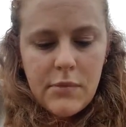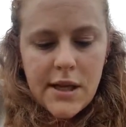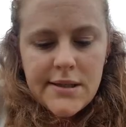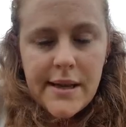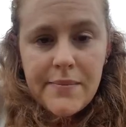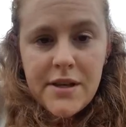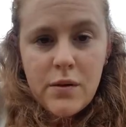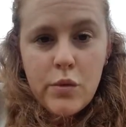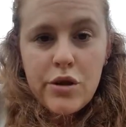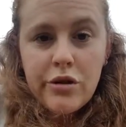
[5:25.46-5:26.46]
Same
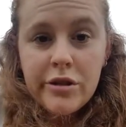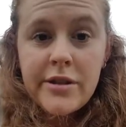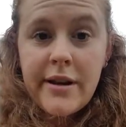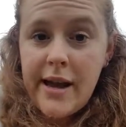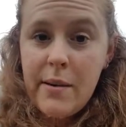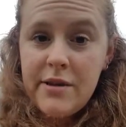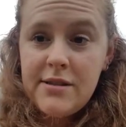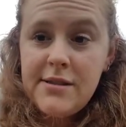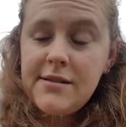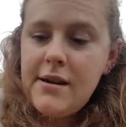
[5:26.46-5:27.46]
thing with your study
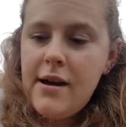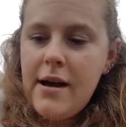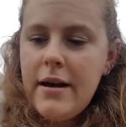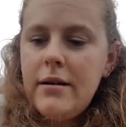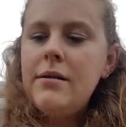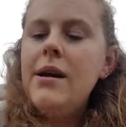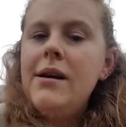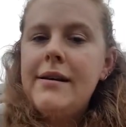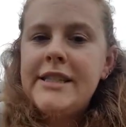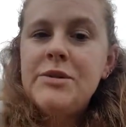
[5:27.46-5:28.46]
habits,
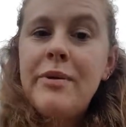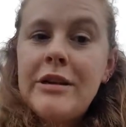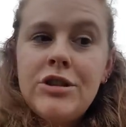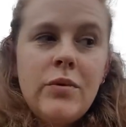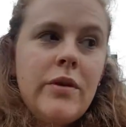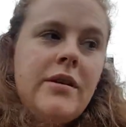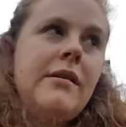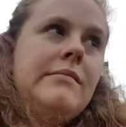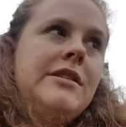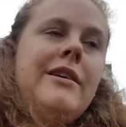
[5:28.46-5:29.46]
especially when it
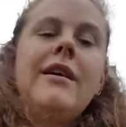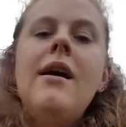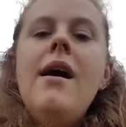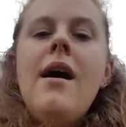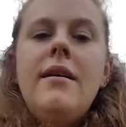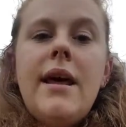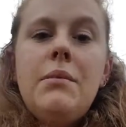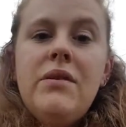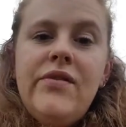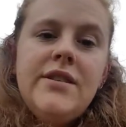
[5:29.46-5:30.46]
comes to like
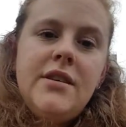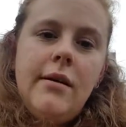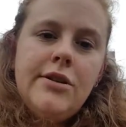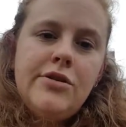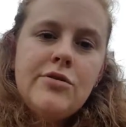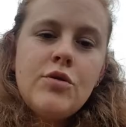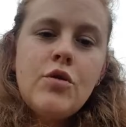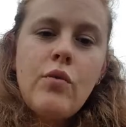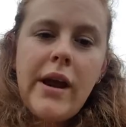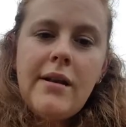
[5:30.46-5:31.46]
anatomy and physiology. Those are
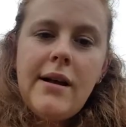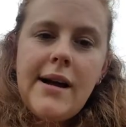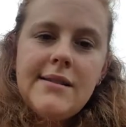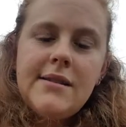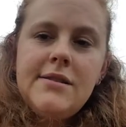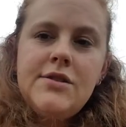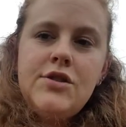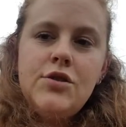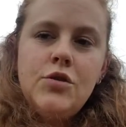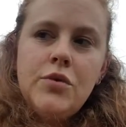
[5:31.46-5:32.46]
great classes
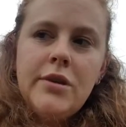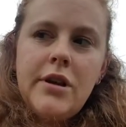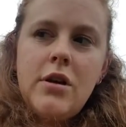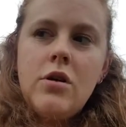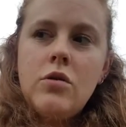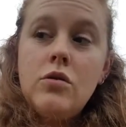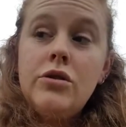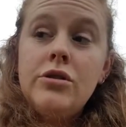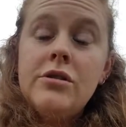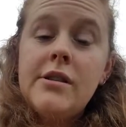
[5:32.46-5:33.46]
to really hone
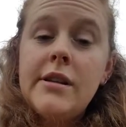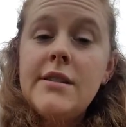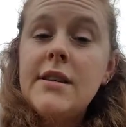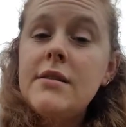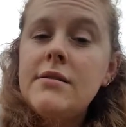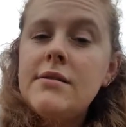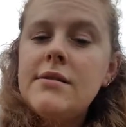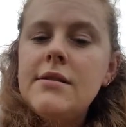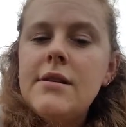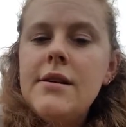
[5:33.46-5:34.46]
your study skills
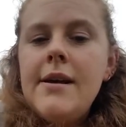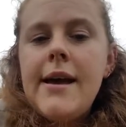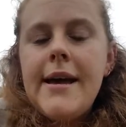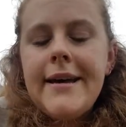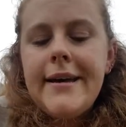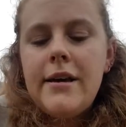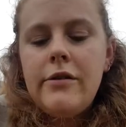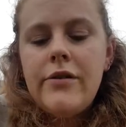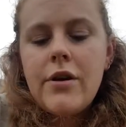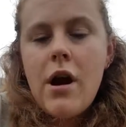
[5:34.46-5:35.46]
and
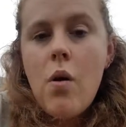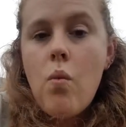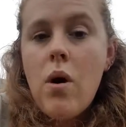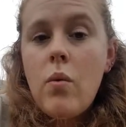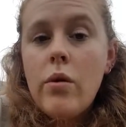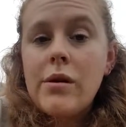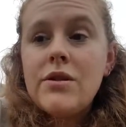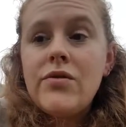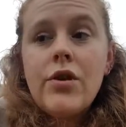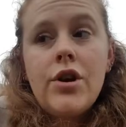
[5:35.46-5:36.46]
figure out what
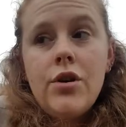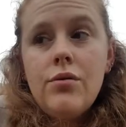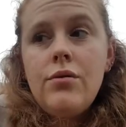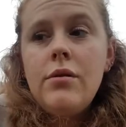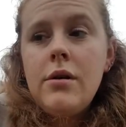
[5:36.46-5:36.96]
works for you.